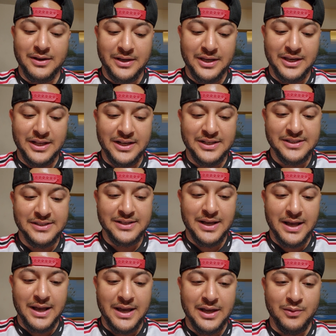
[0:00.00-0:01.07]
Now he is
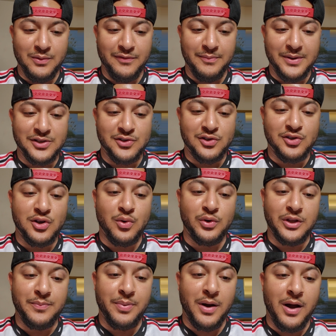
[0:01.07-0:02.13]
tied with Mr.
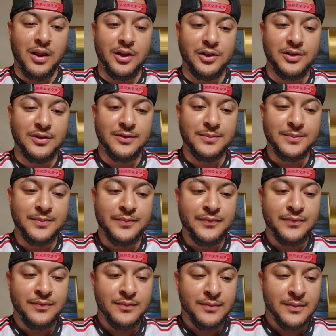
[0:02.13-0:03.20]
Tony Pollard.
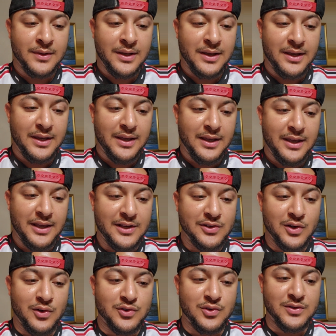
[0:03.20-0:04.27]
He
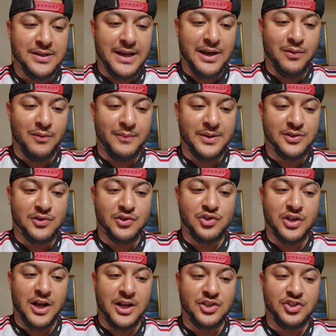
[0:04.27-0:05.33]
is also tied with Mr.
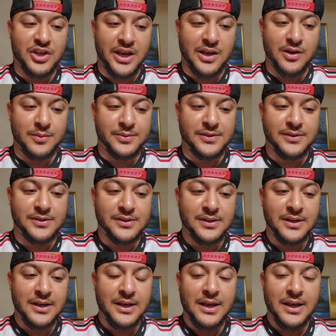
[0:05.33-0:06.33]
Josh Jacobs.